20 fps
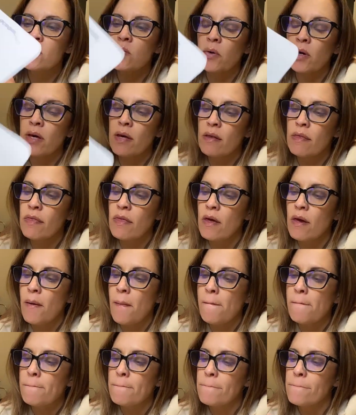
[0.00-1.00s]
with
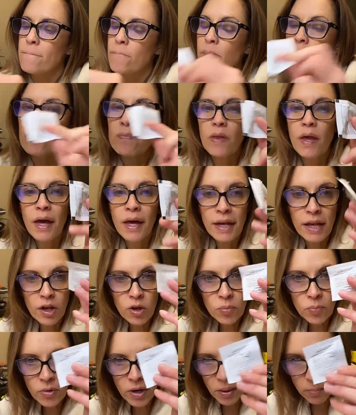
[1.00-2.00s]
a nail
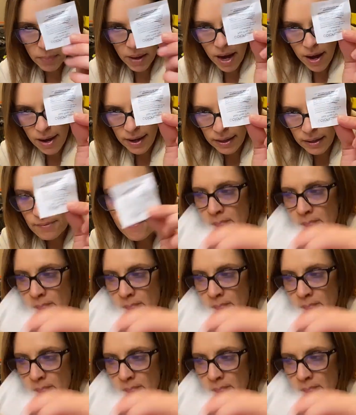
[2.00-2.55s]
prep pad,